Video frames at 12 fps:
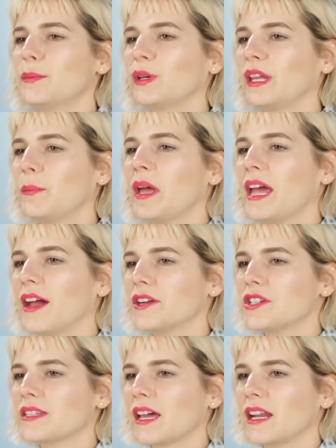typically my
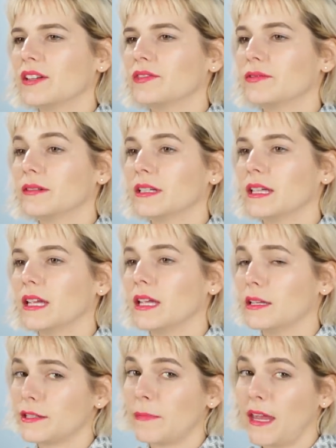hair just kind of is